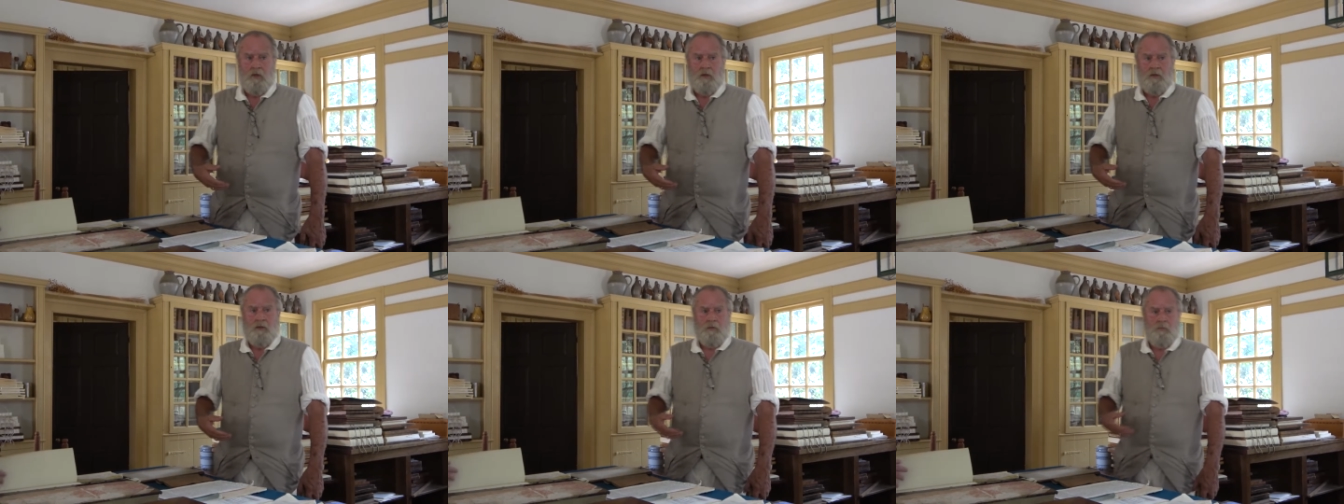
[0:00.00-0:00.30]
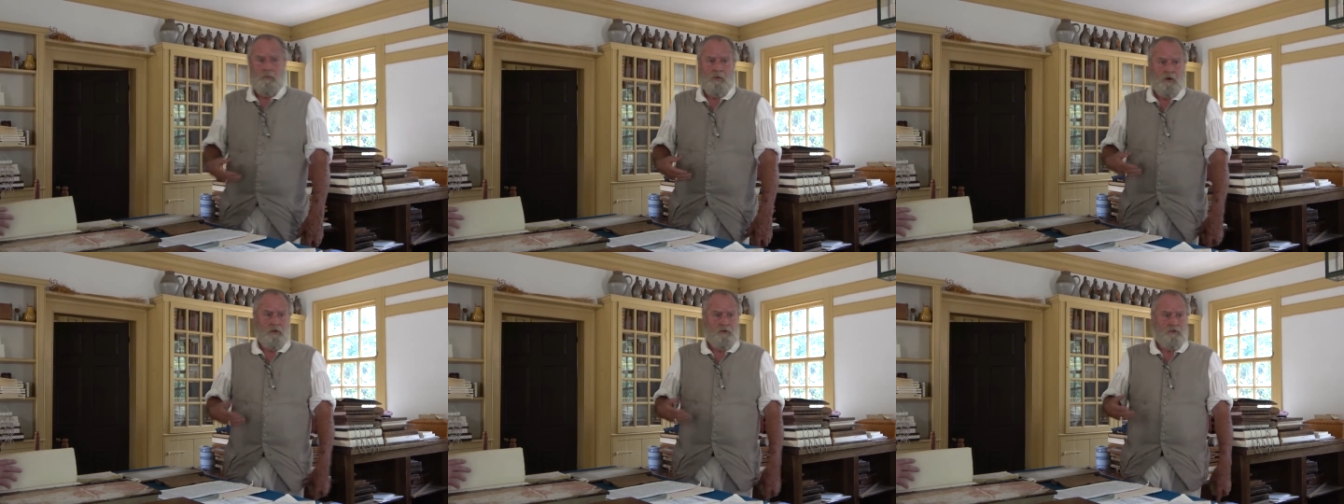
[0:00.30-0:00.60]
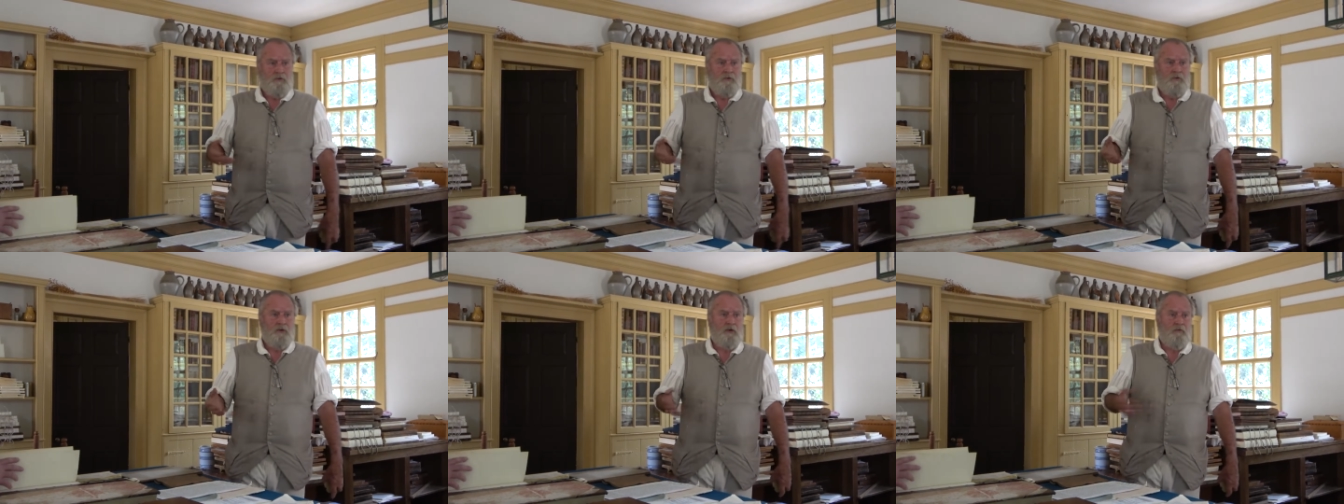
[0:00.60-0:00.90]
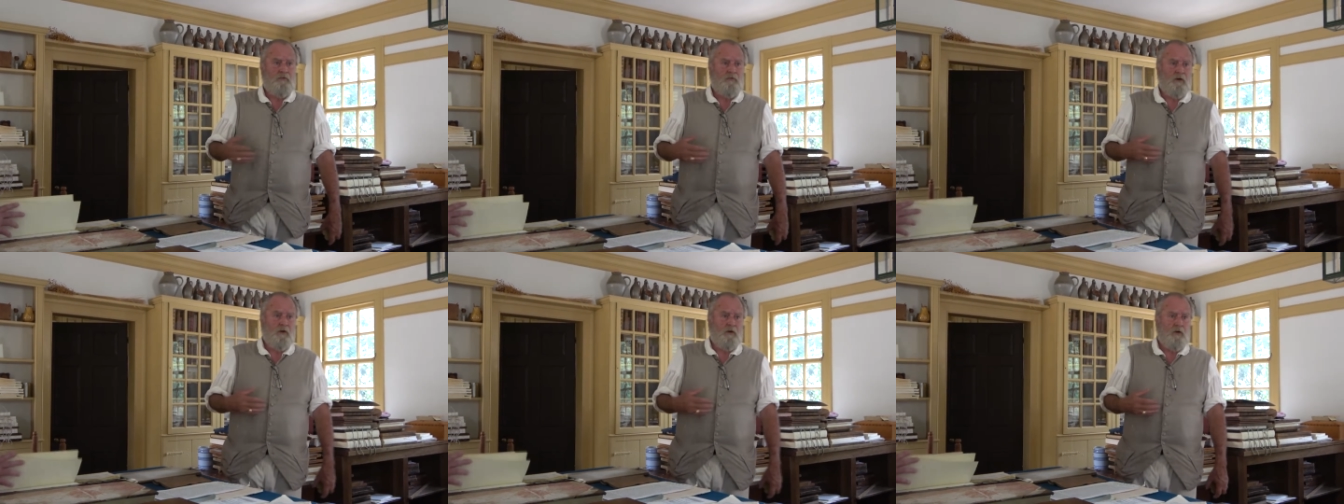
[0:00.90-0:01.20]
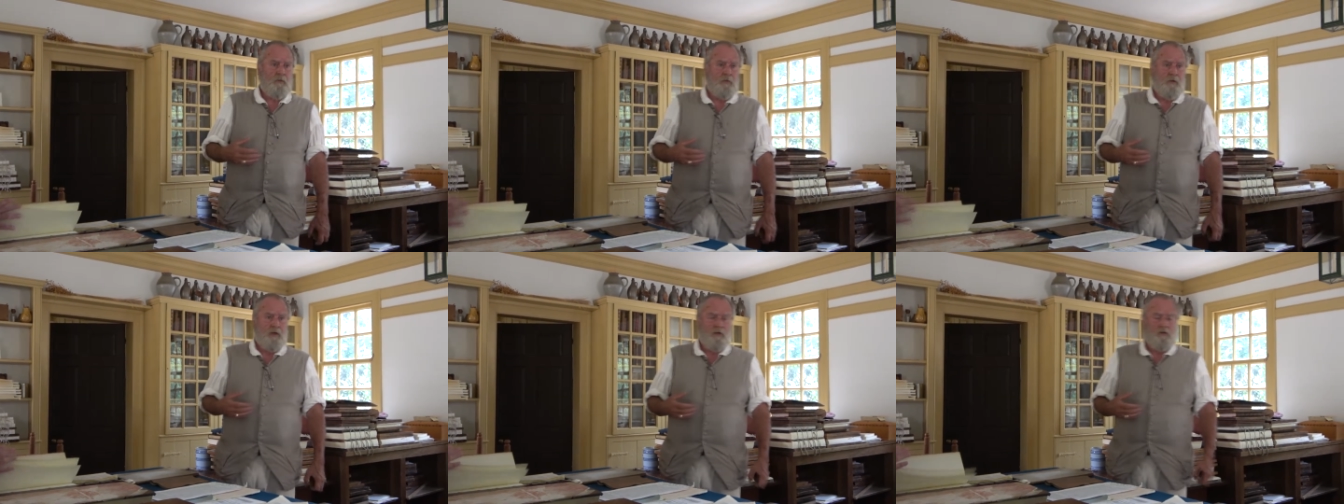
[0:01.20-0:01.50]
the price is going to
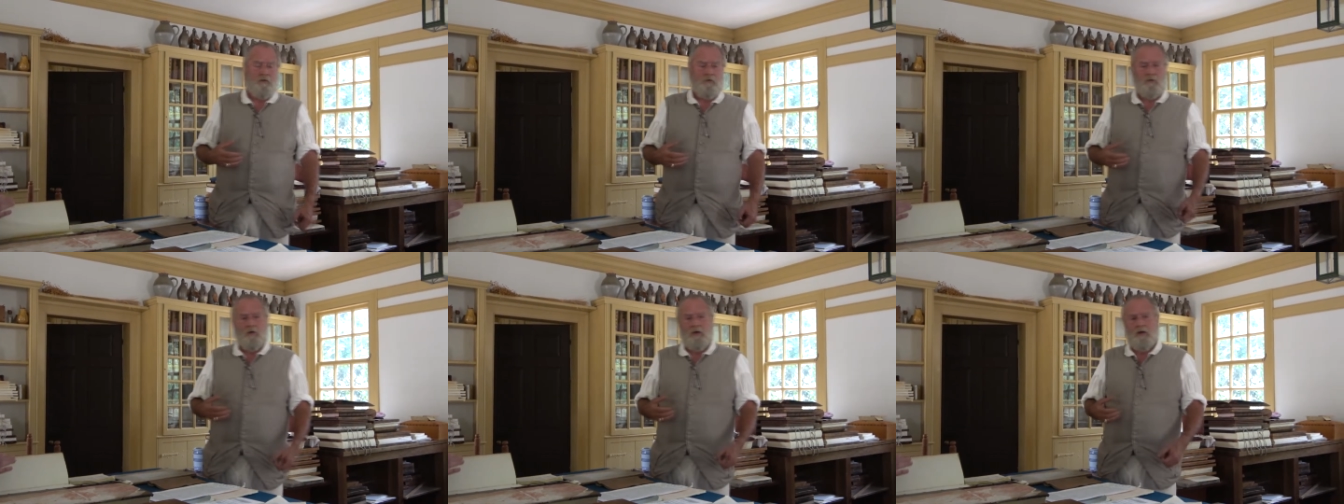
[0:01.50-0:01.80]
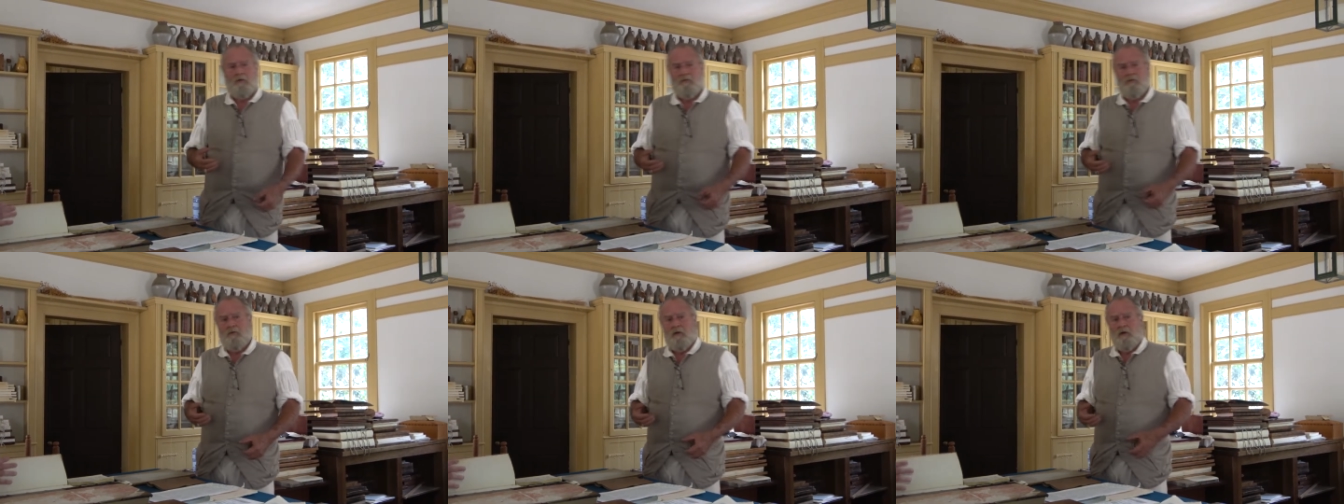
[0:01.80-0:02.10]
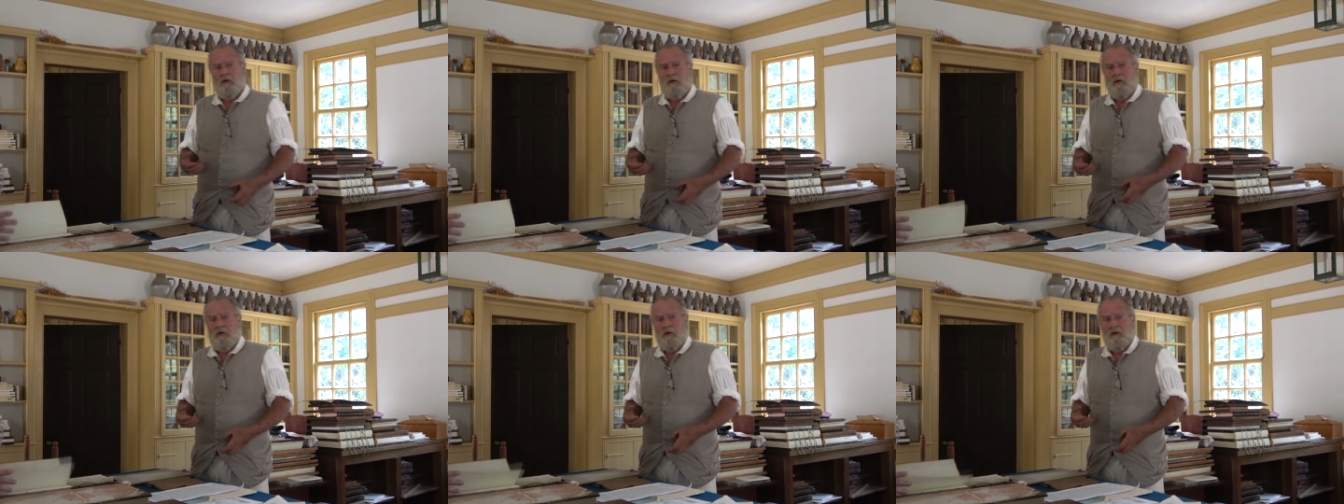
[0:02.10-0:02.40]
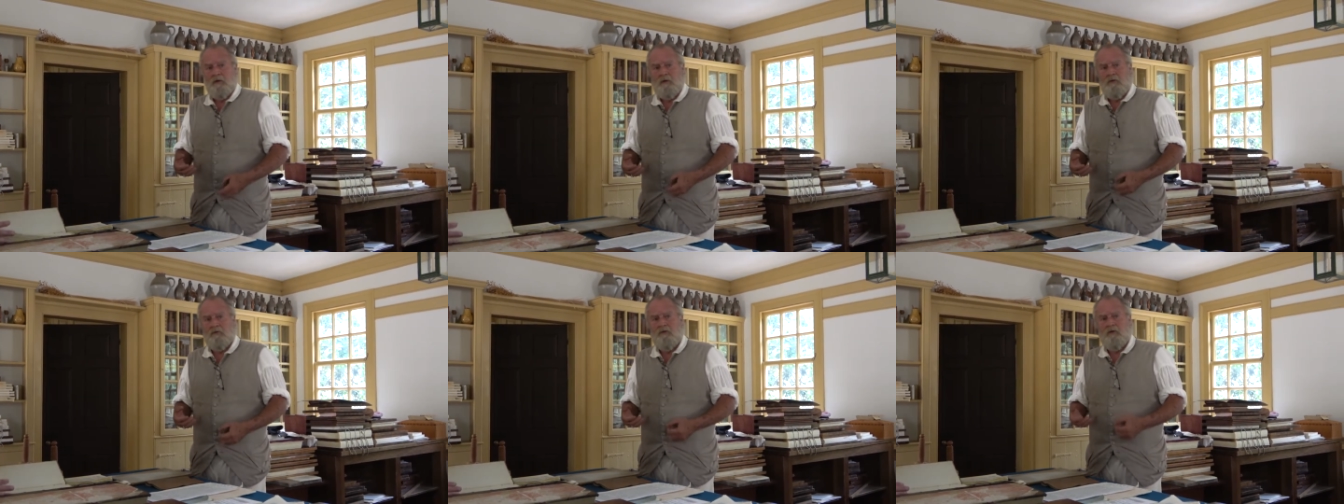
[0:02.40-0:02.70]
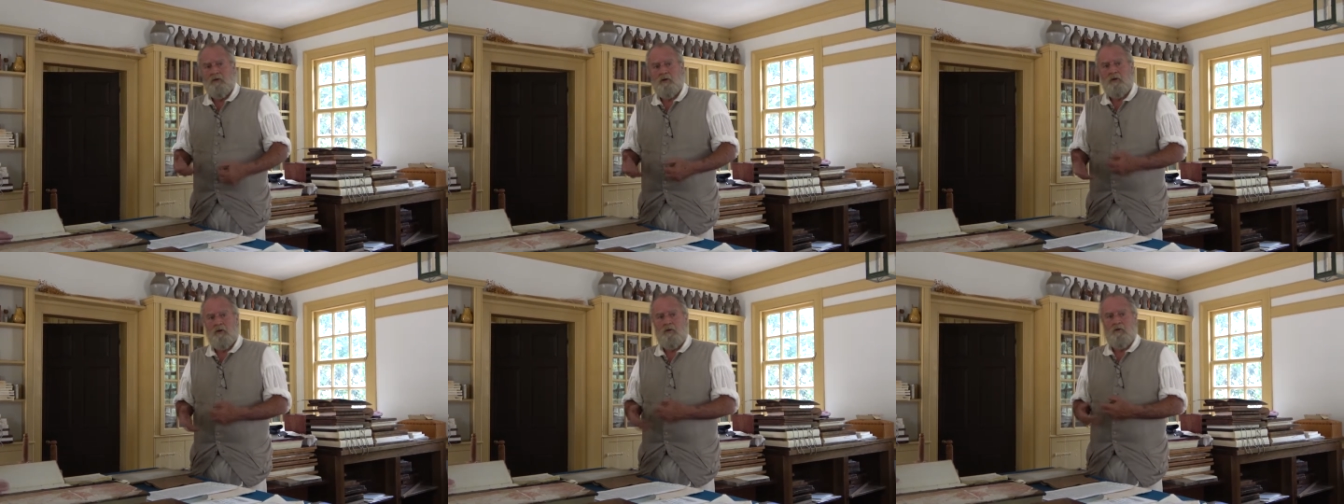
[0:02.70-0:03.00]
vary because you have
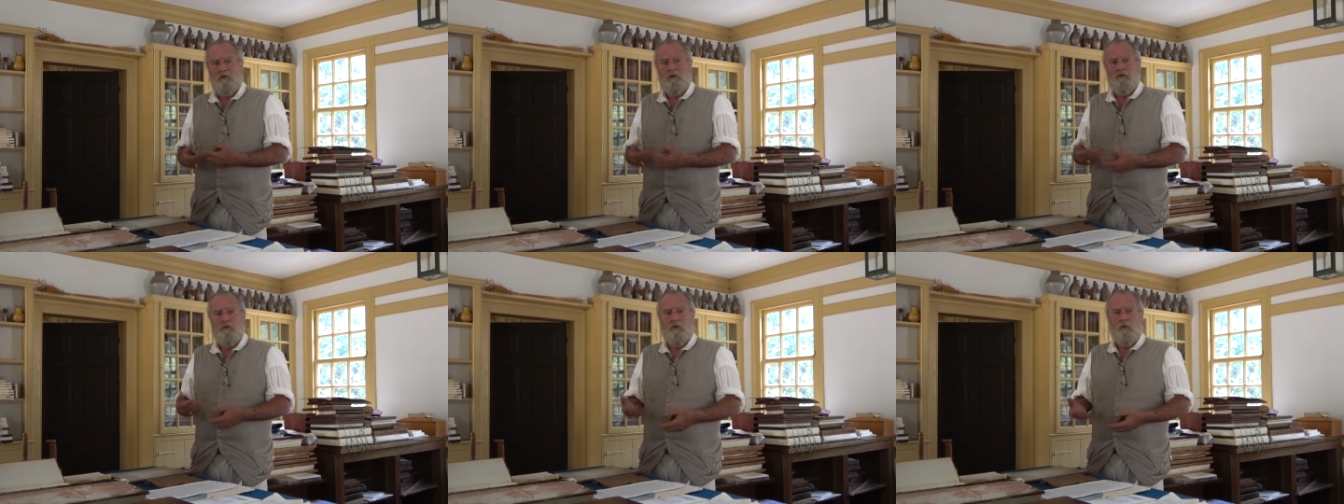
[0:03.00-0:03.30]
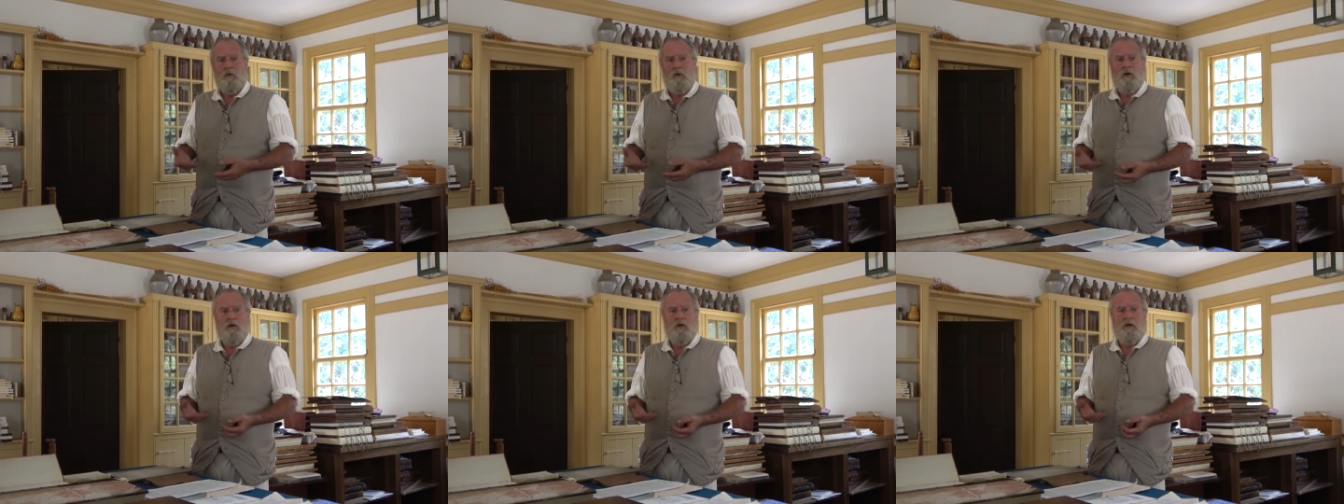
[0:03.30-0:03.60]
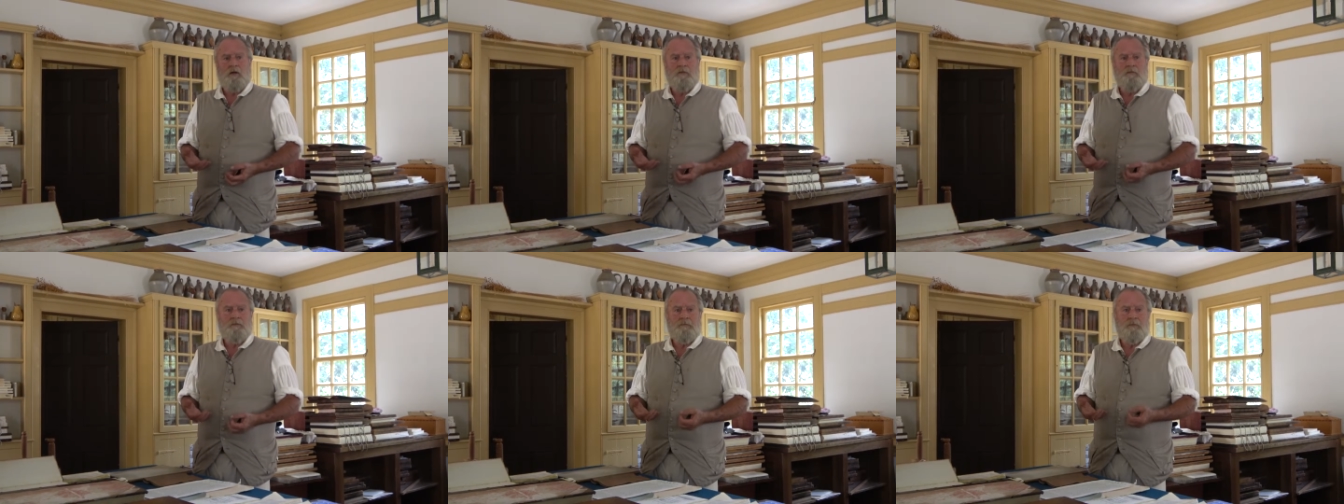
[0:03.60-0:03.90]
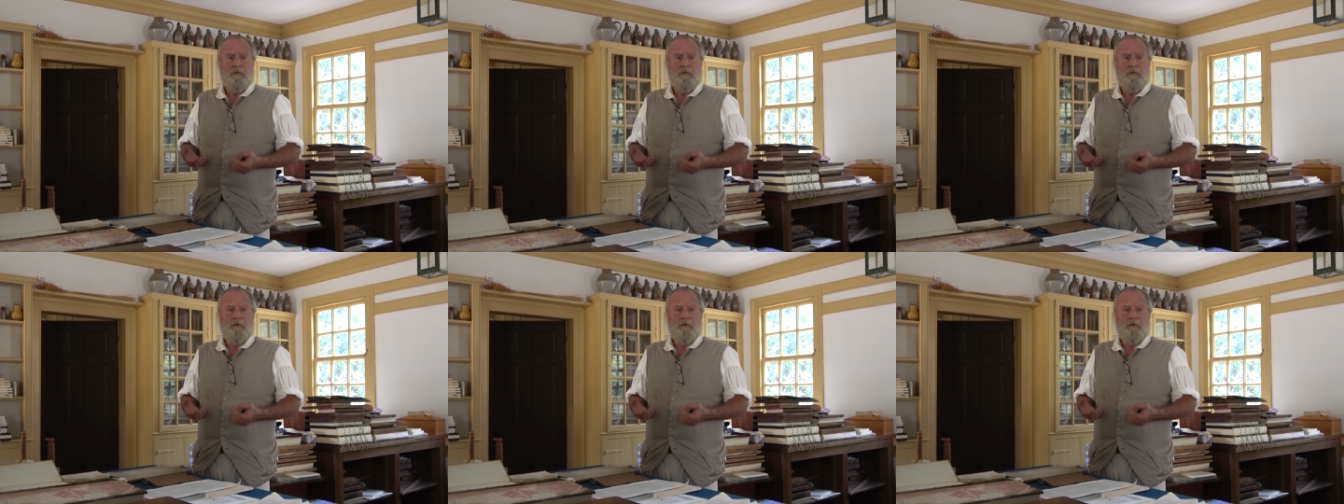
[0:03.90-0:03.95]
different degrees of quality.